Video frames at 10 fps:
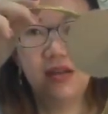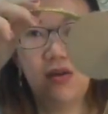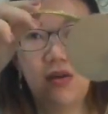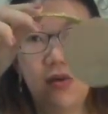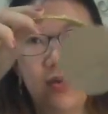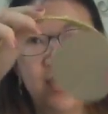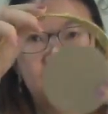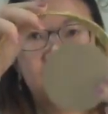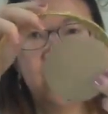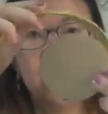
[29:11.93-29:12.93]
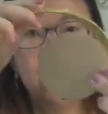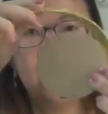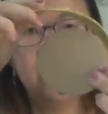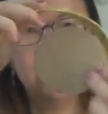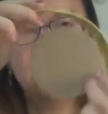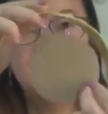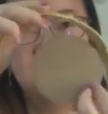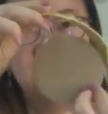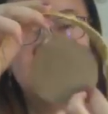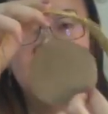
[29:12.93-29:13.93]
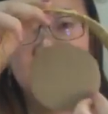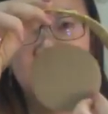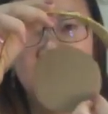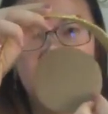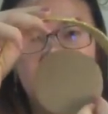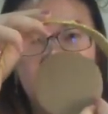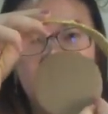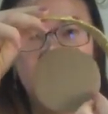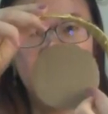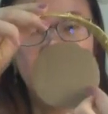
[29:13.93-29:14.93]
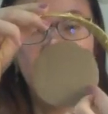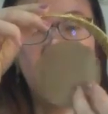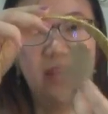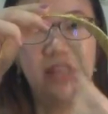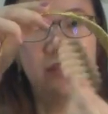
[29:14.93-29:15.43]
or we can make it dangle. Okay, so it depends